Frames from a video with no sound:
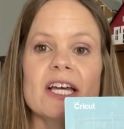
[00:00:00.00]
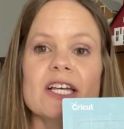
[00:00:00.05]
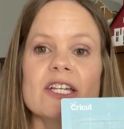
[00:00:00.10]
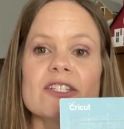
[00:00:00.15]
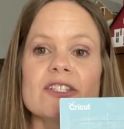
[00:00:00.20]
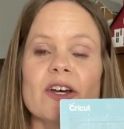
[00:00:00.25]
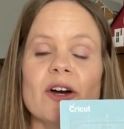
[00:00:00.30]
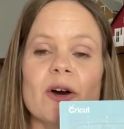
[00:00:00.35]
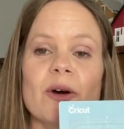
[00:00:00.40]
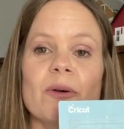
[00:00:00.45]

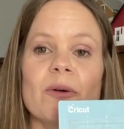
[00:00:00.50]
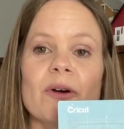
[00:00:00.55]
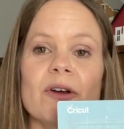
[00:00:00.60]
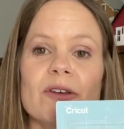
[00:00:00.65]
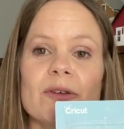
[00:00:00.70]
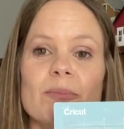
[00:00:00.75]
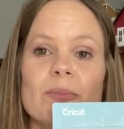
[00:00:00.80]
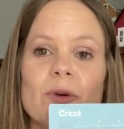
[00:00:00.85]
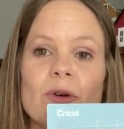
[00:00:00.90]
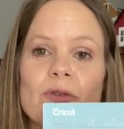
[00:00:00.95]
So
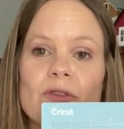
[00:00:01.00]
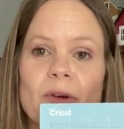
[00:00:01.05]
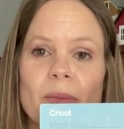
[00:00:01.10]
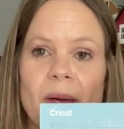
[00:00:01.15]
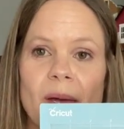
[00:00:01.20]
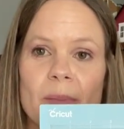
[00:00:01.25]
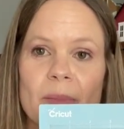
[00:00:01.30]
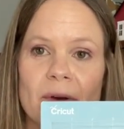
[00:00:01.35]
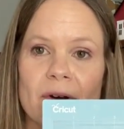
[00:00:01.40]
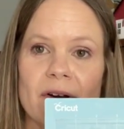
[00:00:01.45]
move your
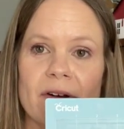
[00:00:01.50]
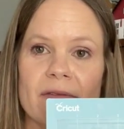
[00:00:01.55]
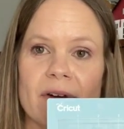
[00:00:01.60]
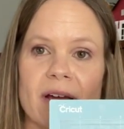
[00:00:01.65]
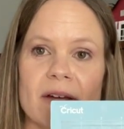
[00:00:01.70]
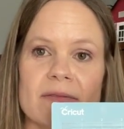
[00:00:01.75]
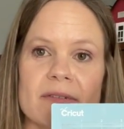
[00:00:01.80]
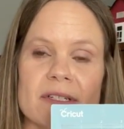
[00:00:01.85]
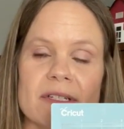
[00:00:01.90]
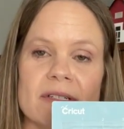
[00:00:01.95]
paper
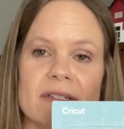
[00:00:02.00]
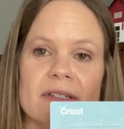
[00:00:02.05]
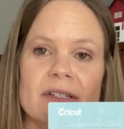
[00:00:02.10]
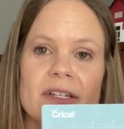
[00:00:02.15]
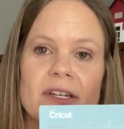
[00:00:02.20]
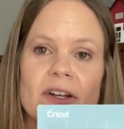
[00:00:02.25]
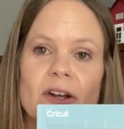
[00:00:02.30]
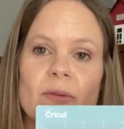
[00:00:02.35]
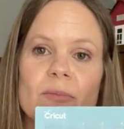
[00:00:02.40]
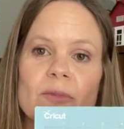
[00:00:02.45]
around,
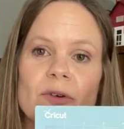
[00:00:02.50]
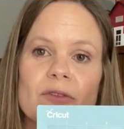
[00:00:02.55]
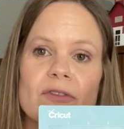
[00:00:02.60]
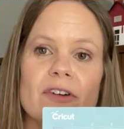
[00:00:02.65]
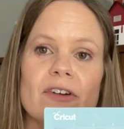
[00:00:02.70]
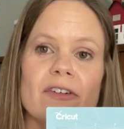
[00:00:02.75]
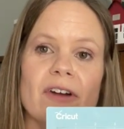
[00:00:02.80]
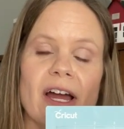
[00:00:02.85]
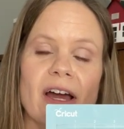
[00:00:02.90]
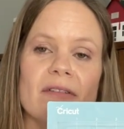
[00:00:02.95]
move it
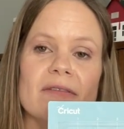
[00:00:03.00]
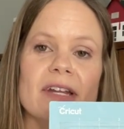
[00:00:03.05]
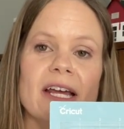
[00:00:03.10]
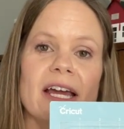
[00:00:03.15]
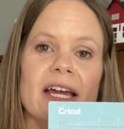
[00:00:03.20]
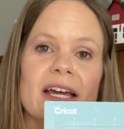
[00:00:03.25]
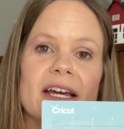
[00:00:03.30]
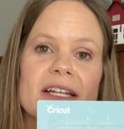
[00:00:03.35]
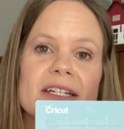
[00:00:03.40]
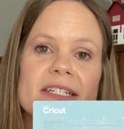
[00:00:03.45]
around.
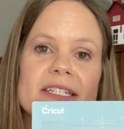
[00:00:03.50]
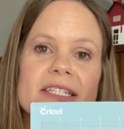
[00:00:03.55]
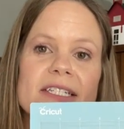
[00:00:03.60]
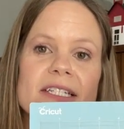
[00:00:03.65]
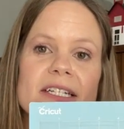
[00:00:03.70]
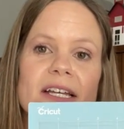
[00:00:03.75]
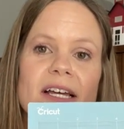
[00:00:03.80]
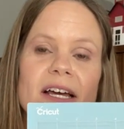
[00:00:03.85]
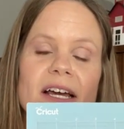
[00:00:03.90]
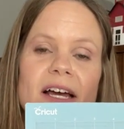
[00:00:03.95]
And
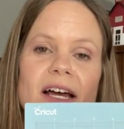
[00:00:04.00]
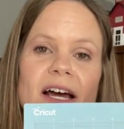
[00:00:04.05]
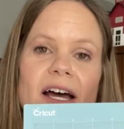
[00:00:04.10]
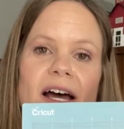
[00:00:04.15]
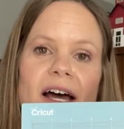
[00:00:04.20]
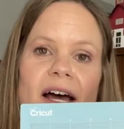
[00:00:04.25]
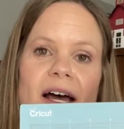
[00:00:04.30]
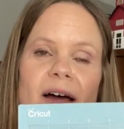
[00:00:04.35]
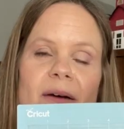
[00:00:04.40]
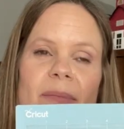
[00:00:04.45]

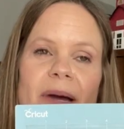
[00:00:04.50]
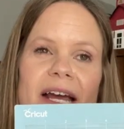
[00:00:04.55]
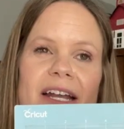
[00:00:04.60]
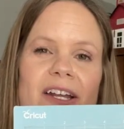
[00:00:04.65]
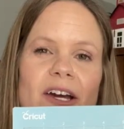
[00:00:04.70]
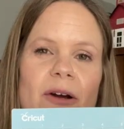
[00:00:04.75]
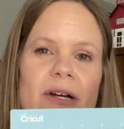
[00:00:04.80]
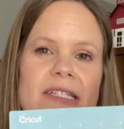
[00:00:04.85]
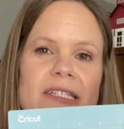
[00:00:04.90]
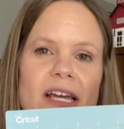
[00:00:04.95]
I
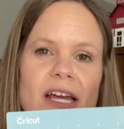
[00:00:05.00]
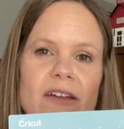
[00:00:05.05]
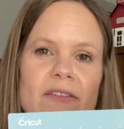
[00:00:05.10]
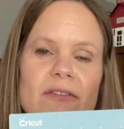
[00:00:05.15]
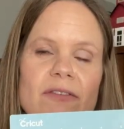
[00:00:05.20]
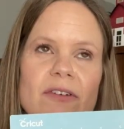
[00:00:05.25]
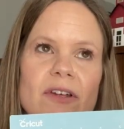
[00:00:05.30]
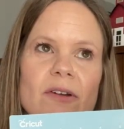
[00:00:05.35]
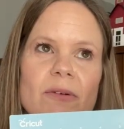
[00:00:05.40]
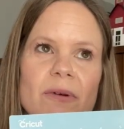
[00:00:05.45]
know it's kind
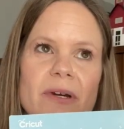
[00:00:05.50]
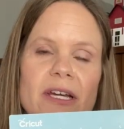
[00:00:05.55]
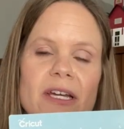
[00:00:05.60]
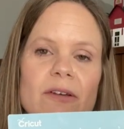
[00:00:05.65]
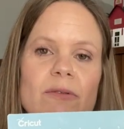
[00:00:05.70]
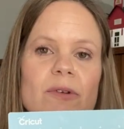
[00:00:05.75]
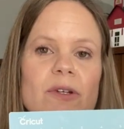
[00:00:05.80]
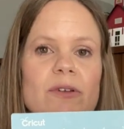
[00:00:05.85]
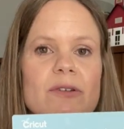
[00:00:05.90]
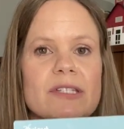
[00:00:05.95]
of annoying
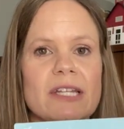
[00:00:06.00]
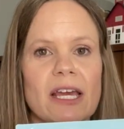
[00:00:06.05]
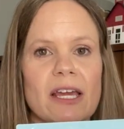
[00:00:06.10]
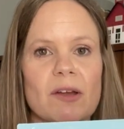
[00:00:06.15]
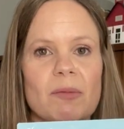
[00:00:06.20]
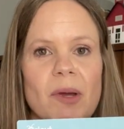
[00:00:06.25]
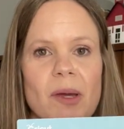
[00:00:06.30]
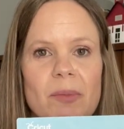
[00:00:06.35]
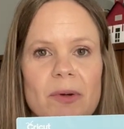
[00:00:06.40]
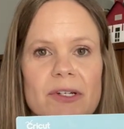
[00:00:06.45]
when you say
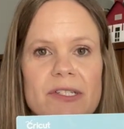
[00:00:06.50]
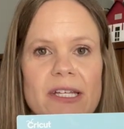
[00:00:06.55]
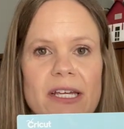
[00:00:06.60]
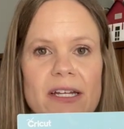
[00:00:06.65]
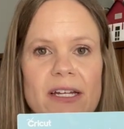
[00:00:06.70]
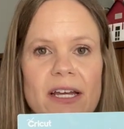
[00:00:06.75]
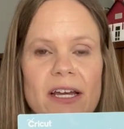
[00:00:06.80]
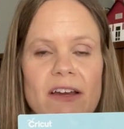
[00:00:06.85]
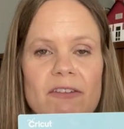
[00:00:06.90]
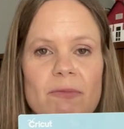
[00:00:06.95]
your paper is
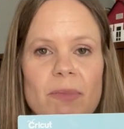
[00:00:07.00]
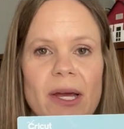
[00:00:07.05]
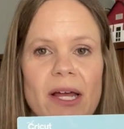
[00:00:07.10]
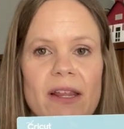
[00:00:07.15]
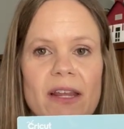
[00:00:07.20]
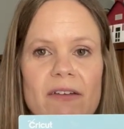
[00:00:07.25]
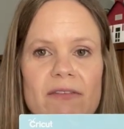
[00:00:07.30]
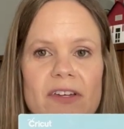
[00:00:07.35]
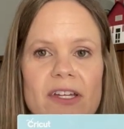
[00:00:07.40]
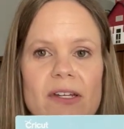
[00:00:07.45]
8.5 by
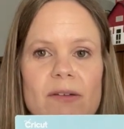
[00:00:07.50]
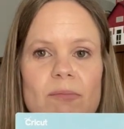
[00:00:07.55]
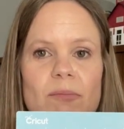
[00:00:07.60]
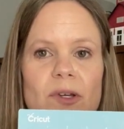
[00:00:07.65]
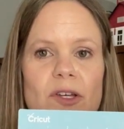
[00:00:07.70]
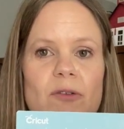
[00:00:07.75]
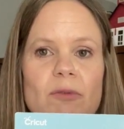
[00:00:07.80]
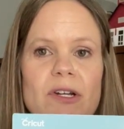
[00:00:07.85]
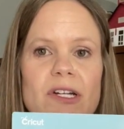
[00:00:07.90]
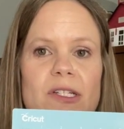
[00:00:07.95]
11, but
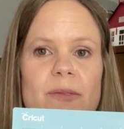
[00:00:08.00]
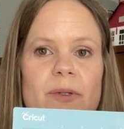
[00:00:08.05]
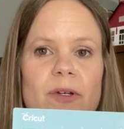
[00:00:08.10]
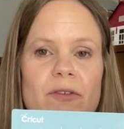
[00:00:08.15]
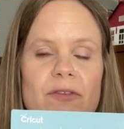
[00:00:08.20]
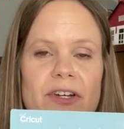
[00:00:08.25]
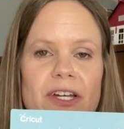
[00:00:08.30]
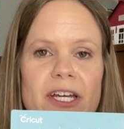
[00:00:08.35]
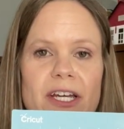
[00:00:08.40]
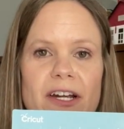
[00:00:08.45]
you want it to be
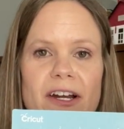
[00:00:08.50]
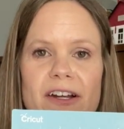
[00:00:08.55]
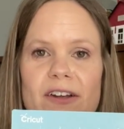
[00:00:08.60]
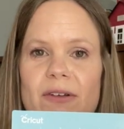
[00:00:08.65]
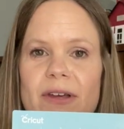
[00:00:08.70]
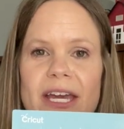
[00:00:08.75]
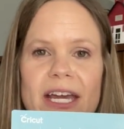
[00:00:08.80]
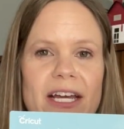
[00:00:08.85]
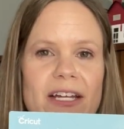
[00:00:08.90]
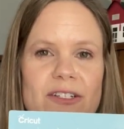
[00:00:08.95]
over here, and you
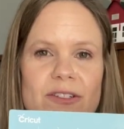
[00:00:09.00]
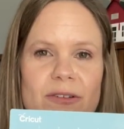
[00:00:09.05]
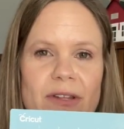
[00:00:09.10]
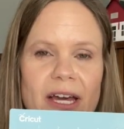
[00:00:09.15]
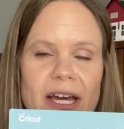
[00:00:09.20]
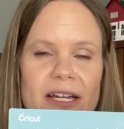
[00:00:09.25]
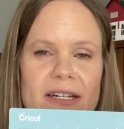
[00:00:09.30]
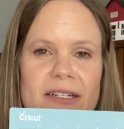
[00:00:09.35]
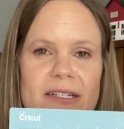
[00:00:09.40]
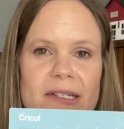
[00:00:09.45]
can't do
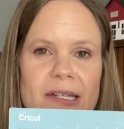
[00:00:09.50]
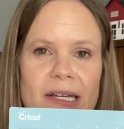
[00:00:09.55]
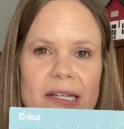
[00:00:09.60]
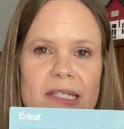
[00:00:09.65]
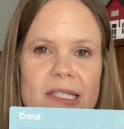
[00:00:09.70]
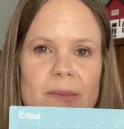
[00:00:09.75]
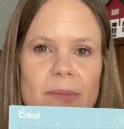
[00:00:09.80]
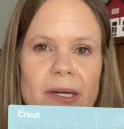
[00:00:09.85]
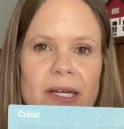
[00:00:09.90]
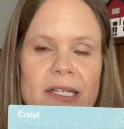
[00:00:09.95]
that in
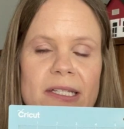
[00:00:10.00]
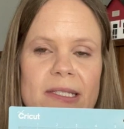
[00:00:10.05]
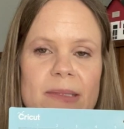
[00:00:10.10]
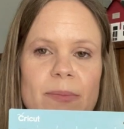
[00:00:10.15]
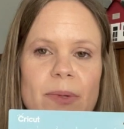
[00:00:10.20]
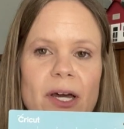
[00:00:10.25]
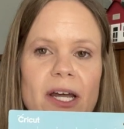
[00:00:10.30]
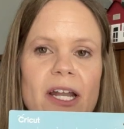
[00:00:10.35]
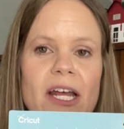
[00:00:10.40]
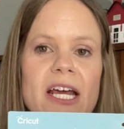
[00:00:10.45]
Design Space,
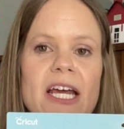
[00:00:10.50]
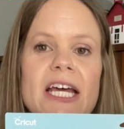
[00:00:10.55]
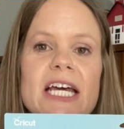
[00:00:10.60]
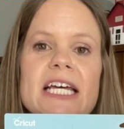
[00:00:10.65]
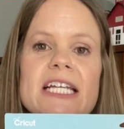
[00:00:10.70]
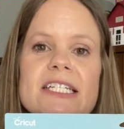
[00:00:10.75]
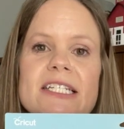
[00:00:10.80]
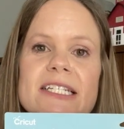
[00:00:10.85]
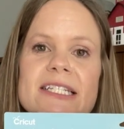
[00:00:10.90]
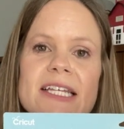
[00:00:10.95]
but
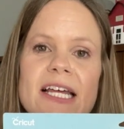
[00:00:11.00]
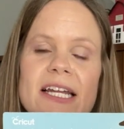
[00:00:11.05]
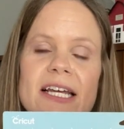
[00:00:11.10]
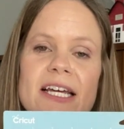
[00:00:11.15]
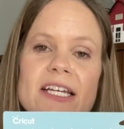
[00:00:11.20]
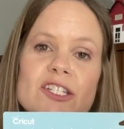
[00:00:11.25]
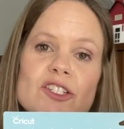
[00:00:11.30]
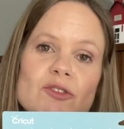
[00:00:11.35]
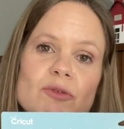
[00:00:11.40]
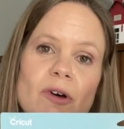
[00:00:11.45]
just set it
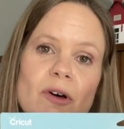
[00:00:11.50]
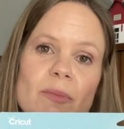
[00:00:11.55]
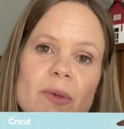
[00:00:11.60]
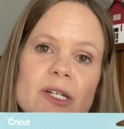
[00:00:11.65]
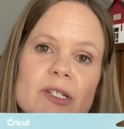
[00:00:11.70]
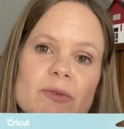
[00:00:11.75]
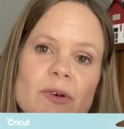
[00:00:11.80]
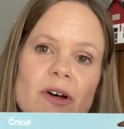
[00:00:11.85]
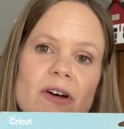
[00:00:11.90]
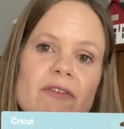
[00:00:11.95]
as 12 by
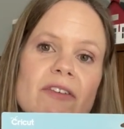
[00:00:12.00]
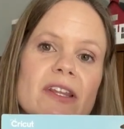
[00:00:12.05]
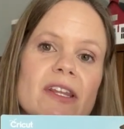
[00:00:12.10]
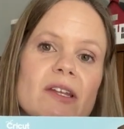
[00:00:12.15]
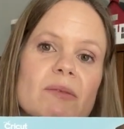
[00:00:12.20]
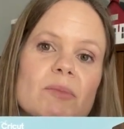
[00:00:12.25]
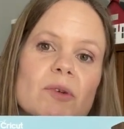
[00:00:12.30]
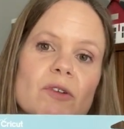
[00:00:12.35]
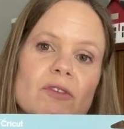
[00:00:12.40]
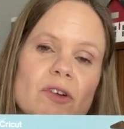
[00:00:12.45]
12 and
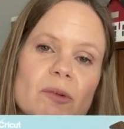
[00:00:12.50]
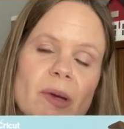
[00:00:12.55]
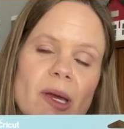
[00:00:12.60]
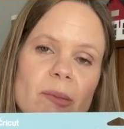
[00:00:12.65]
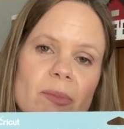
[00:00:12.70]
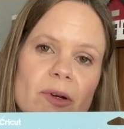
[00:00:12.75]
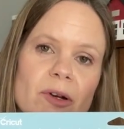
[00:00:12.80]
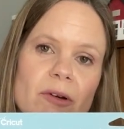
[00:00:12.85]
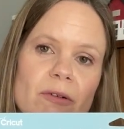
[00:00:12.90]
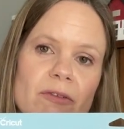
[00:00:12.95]
then move your
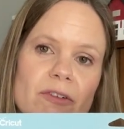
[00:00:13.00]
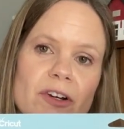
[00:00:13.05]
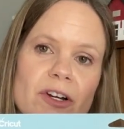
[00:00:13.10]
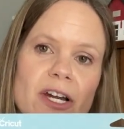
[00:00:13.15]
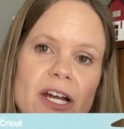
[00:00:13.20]
paper over.